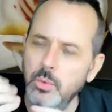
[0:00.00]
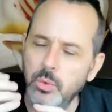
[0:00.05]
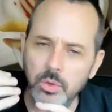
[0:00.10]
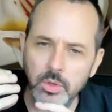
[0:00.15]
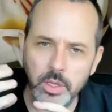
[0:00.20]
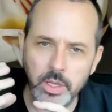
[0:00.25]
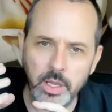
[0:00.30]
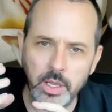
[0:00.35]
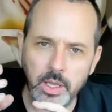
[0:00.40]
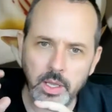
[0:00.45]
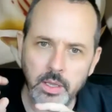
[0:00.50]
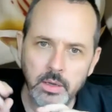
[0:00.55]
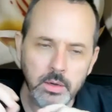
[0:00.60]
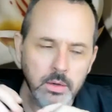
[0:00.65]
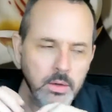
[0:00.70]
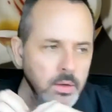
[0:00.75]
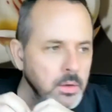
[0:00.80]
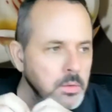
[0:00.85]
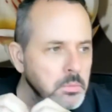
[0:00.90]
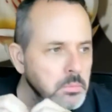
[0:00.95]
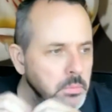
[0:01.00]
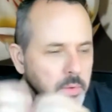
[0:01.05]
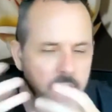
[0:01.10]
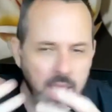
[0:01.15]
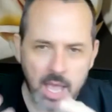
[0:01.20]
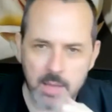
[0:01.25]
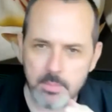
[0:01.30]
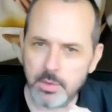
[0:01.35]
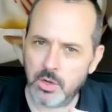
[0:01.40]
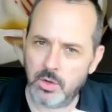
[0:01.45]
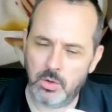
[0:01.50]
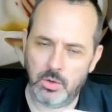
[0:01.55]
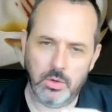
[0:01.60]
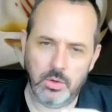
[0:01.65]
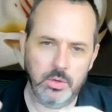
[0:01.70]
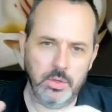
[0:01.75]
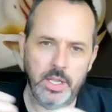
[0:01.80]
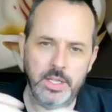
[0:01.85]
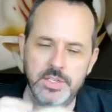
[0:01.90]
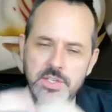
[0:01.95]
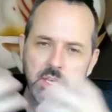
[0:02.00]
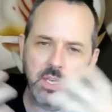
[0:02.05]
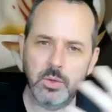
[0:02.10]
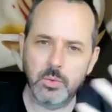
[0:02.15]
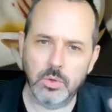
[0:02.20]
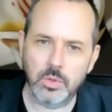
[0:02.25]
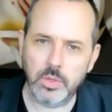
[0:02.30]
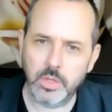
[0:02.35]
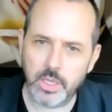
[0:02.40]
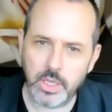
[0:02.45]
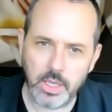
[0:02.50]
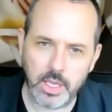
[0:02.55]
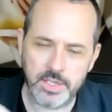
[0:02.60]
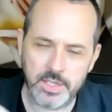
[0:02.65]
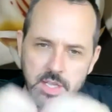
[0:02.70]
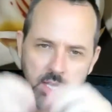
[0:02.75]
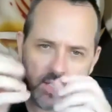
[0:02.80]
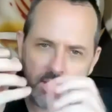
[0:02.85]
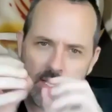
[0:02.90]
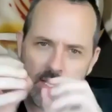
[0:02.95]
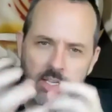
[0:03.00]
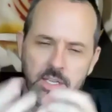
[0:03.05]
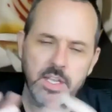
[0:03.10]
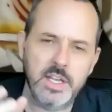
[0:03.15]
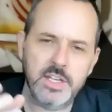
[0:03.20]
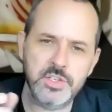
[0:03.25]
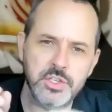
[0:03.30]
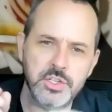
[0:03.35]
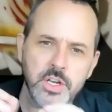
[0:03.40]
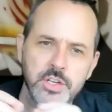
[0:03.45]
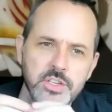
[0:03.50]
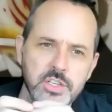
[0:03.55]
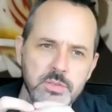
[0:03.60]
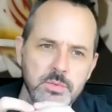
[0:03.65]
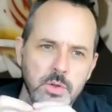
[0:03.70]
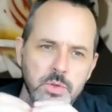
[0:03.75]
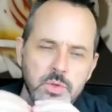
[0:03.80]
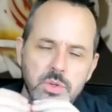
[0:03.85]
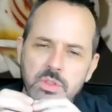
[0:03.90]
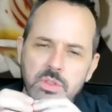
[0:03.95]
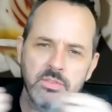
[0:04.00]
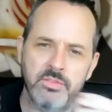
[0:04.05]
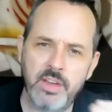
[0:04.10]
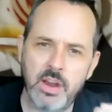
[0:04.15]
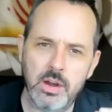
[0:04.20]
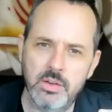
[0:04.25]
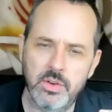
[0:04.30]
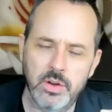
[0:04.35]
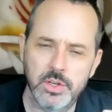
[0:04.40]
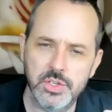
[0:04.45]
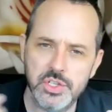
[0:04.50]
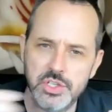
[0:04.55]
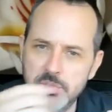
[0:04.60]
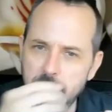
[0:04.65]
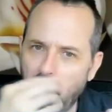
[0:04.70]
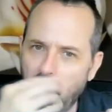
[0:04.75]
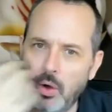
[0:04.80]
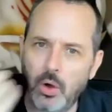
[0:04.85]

equally chemical, it has just as much with the very, very